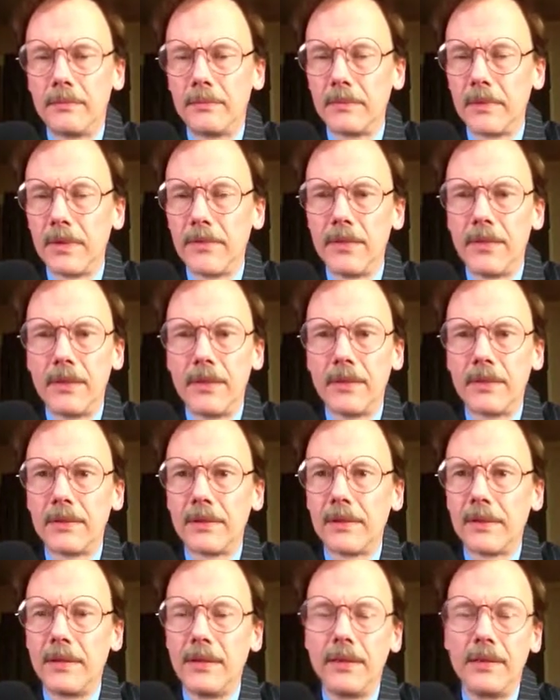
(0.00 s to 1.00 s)

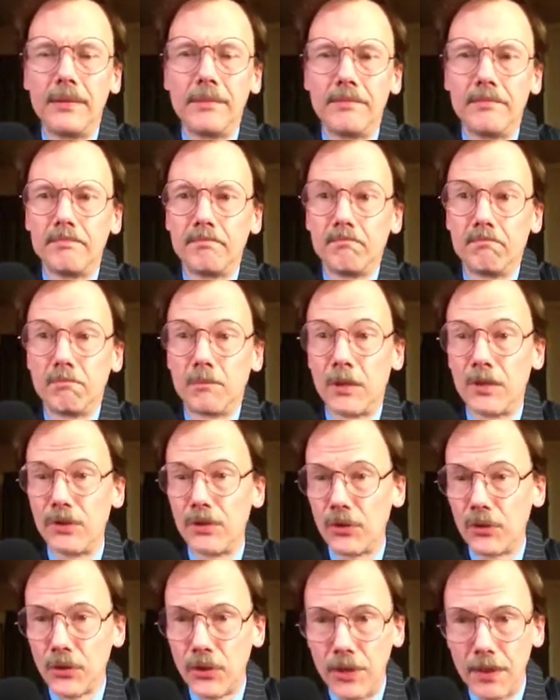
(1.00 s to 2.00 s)
Evidently, he
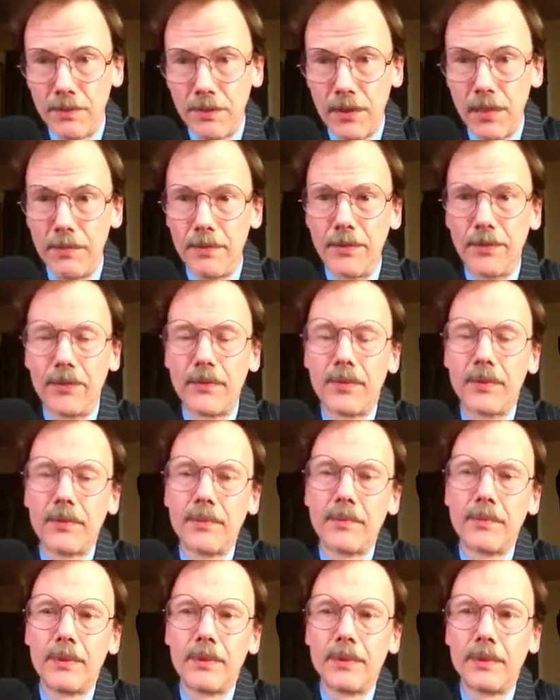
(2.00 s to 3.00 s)
doesn't like babies,
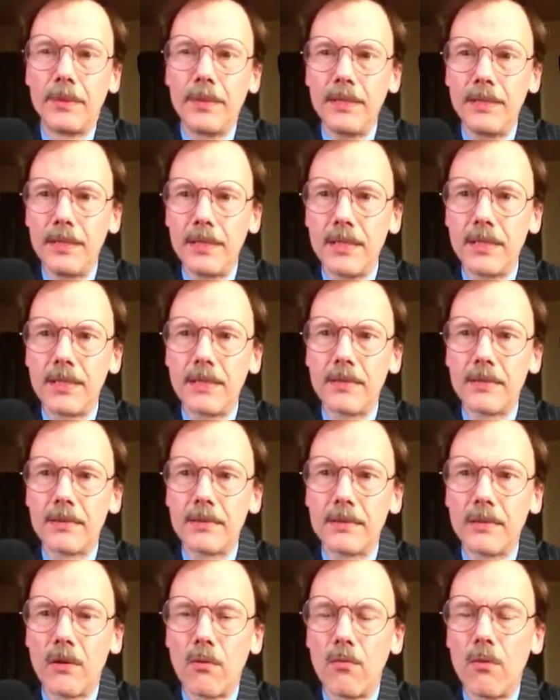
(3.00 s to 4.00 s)
but he says
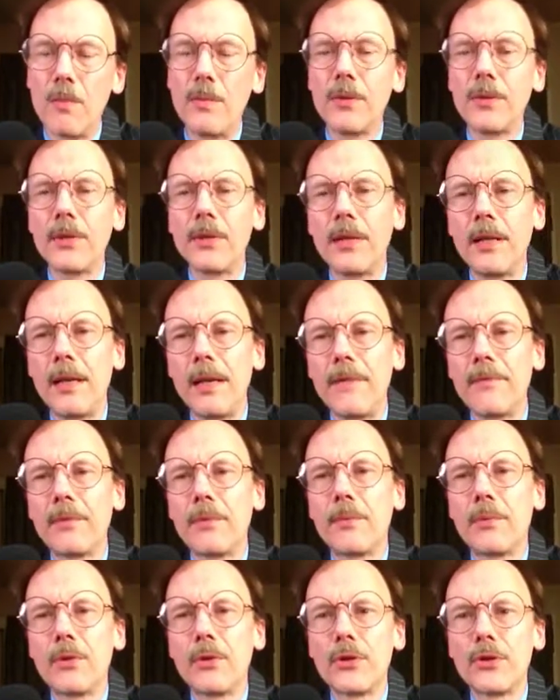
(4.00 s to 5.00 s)
a woman can have
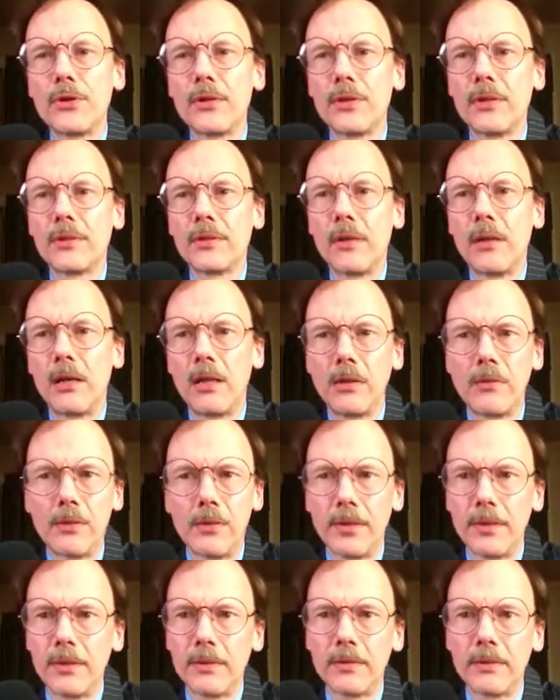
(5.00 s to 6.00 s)
abortion all the
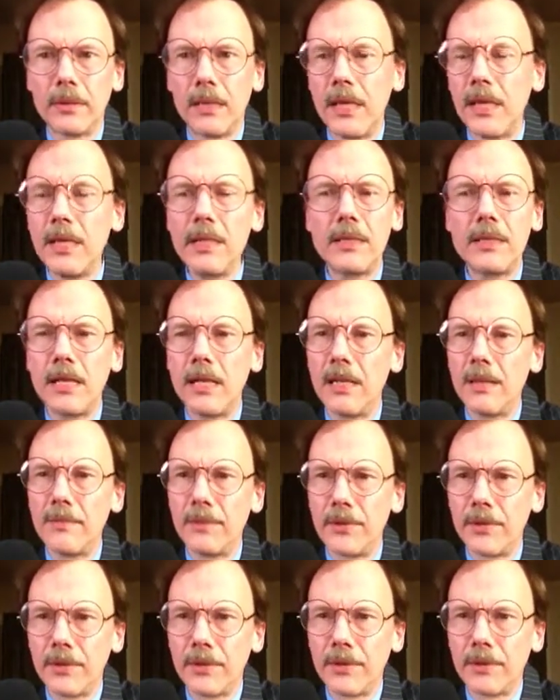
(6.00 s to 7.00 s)
way any
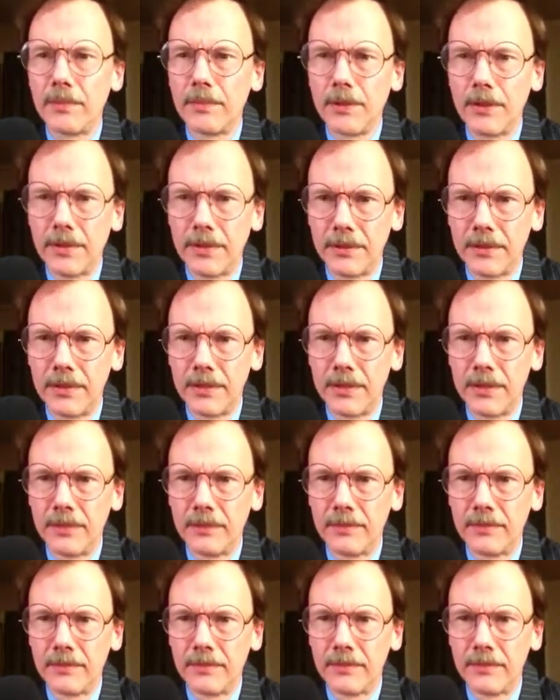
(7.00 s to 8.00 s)
time during the pregnancy
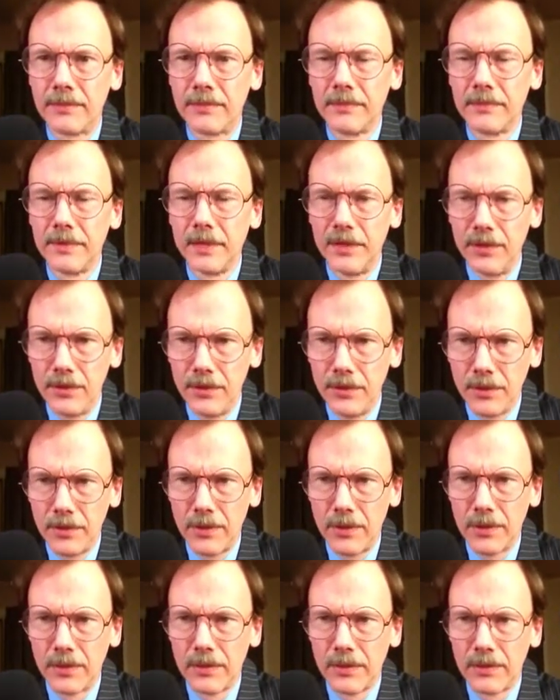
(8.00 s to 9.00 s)
in New
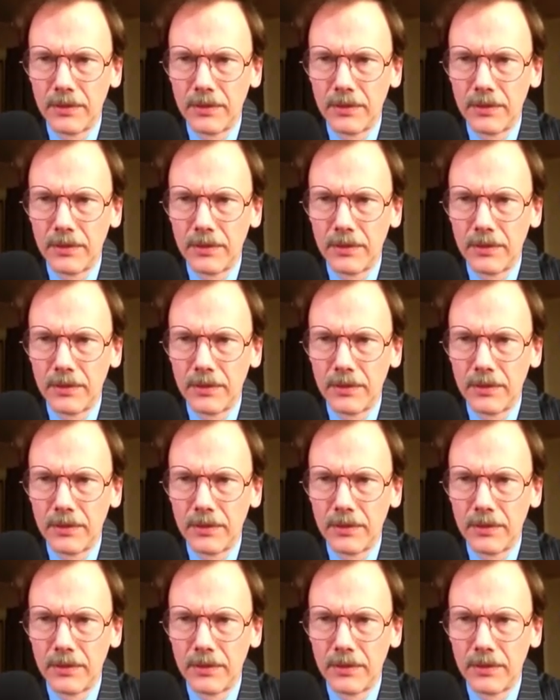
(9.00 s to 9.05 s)
York.